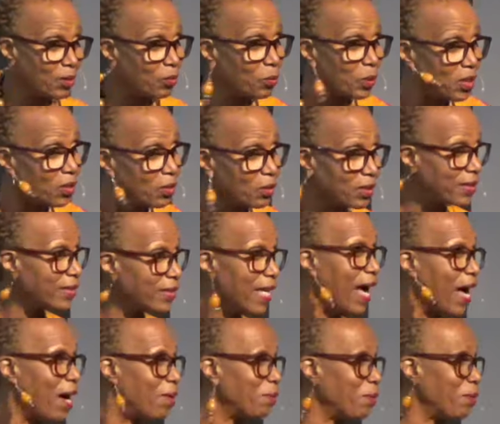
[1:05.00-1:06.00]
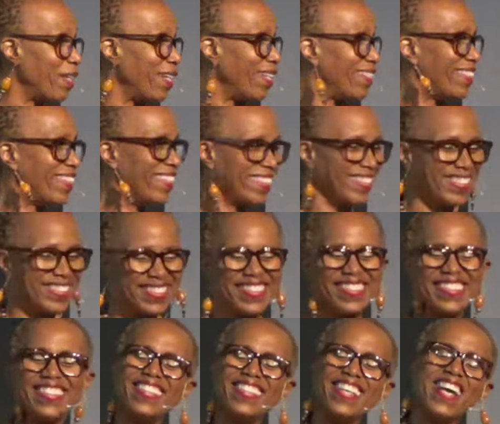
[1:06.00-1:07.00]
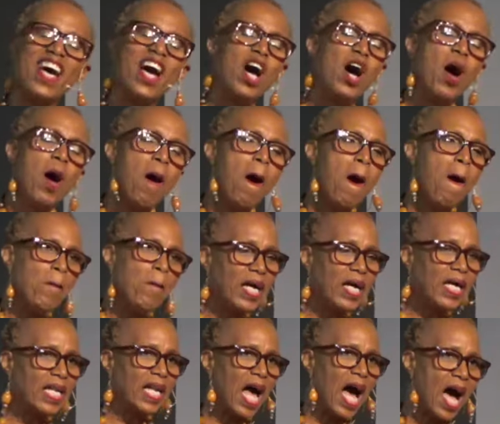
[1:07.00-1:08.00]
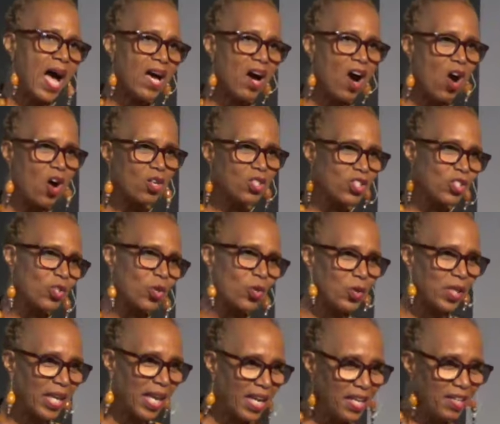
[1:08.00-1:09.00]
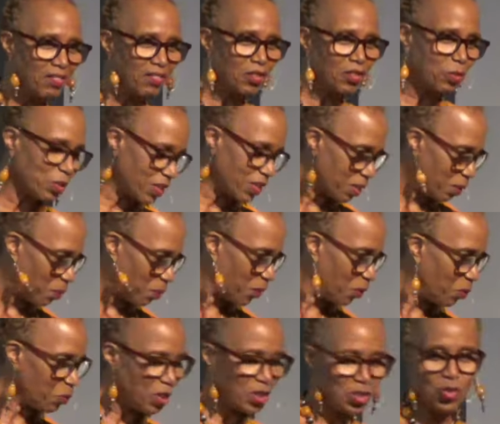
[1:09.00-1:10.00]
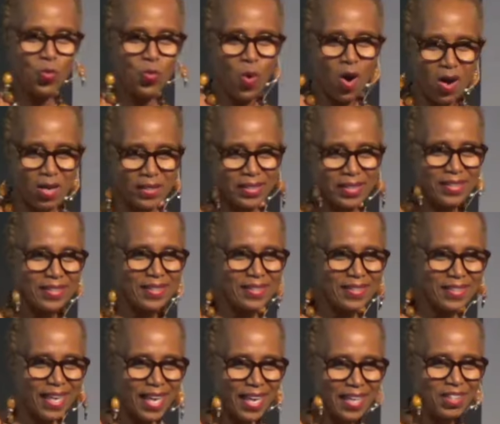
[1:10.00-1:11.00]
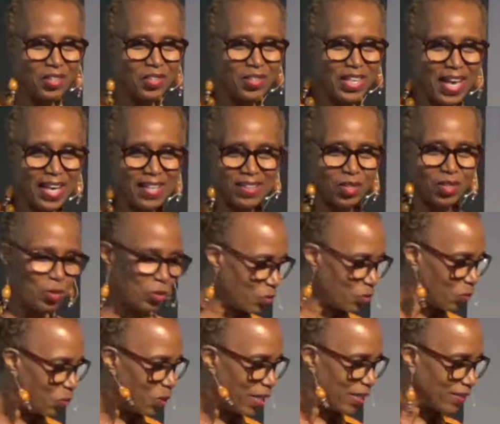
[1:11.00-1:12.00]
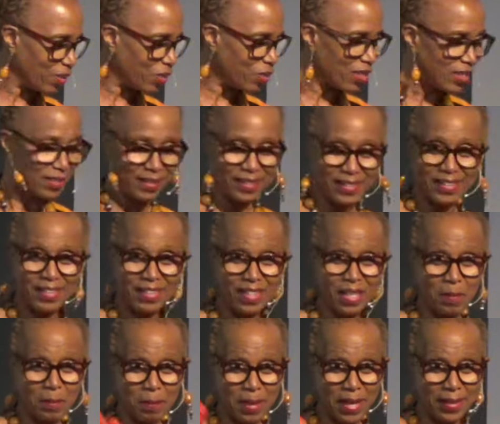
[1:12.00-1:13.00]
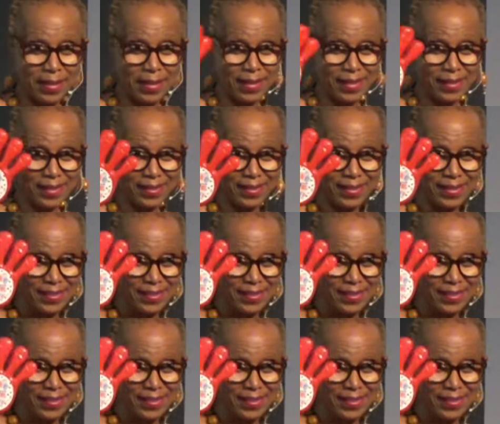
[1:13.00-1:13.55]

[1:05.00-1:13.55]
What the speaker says: and we don't stop, right? But I also gave you something. When you walked in today, you got those what? Those look at mine.